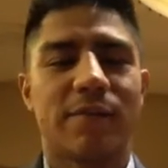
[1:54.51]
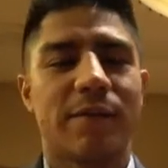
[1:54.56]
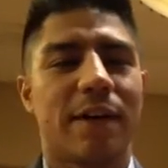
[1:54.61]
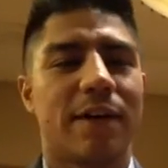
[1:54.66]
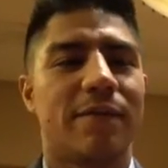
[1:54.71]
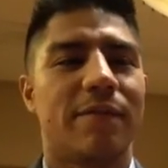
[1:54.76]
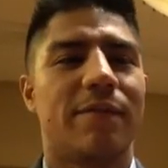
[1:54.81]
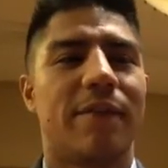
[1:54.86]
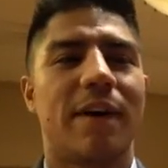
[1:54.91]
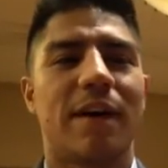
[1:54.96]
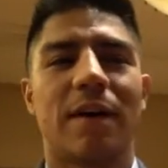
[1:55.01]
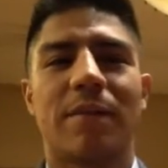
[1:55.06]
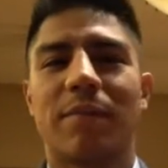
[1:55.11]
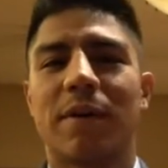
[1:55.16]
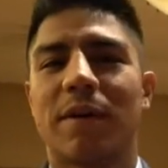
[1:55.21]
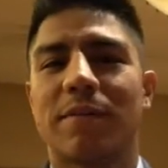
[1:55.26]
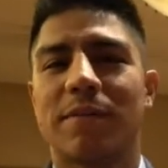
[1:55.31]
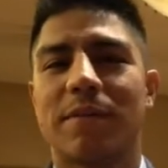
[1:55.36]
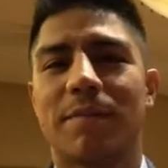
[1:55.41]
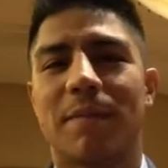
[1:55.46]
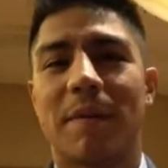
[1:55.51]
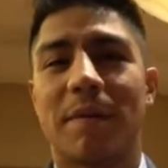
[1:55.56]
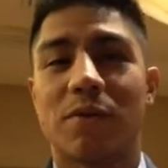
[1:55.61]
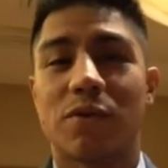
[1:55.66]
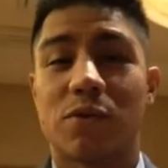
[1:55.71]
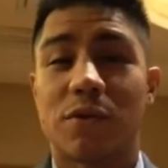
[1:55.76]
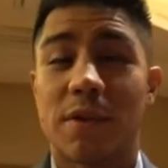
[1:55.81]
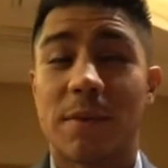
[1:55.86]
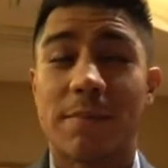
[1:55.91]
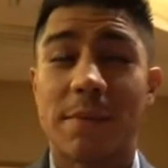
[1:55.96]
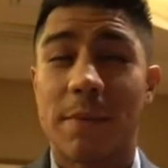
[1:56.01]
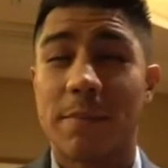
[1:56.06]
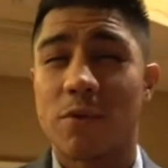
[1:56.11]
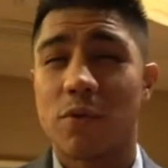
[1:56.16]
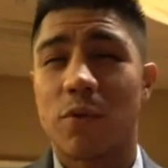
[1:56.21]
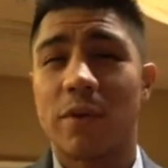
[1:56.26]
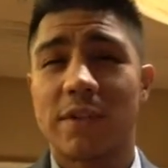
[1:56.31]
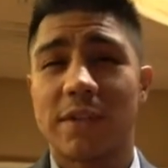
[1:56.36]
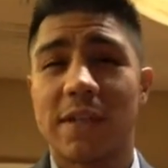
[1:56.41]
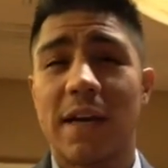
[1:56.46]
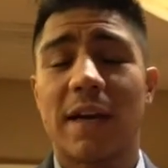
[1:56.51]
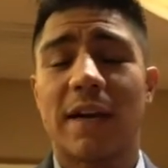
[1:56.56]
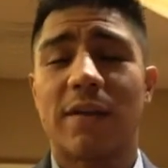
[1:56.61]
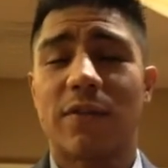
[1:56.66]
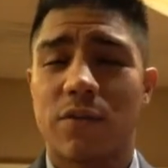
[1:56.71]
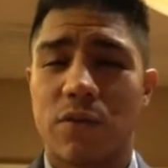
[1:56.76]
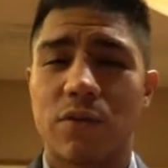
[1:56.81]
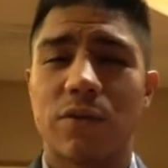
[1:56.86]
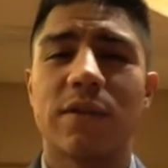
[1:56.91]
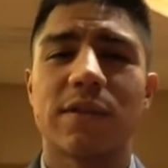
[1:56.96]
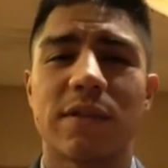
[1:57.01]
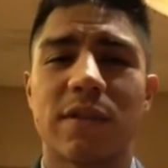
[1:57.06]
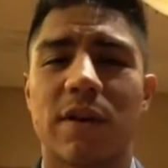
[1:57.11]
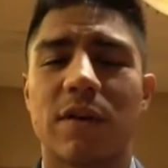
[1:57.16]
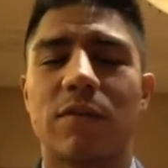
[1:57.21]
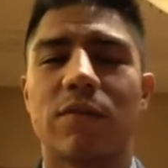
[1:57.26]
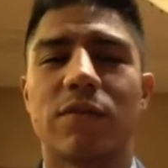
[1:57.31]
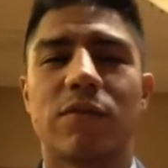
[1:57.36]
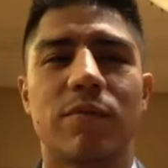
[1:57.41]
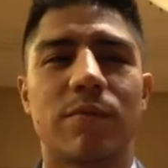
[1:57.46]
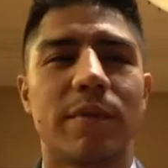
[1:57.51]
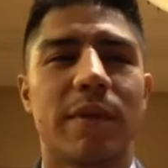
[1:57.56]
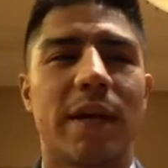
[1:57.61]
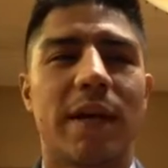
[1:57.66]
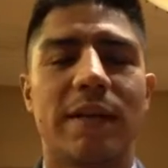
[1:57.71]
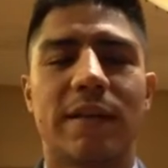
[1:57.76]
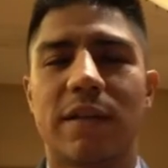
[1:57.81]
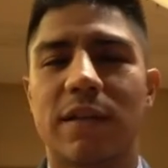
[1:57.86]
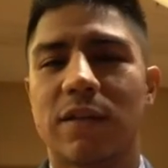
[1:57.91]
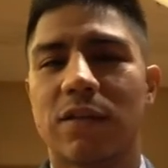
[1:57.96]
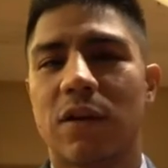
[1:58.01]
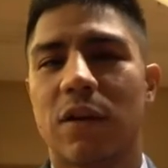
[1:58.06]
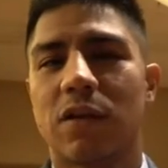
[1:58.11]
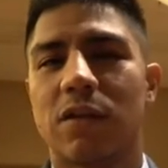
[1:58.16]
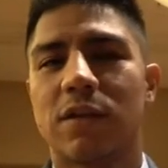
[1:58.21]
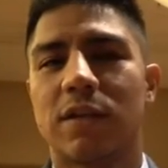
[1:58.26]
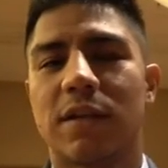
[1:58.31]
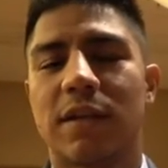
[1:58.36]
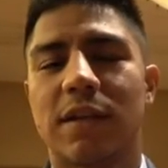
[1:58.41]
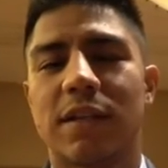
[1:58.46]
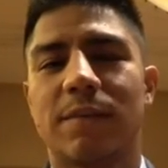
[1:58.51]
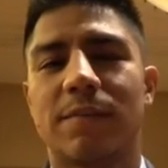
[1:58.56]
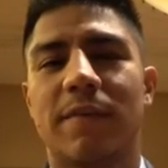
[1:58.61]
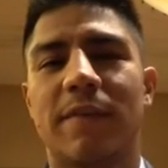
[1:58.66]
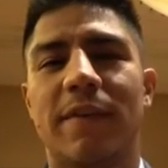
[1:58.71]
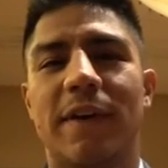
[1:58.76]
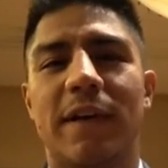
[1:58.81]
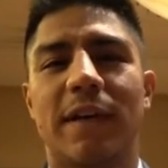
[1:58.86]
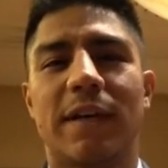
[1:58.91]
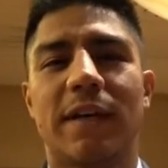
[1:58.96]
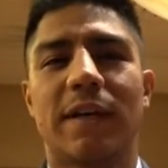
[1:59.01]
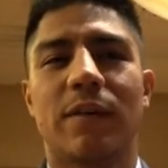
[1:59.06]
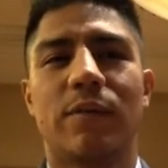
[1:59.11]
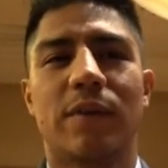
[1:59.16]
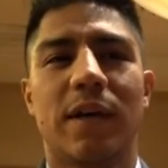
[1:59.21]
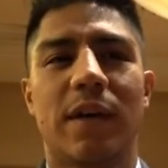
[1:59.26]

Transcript: We have a fight coming up September twenty-second through the zone, which will be Anthony Joshua against Pavetkin.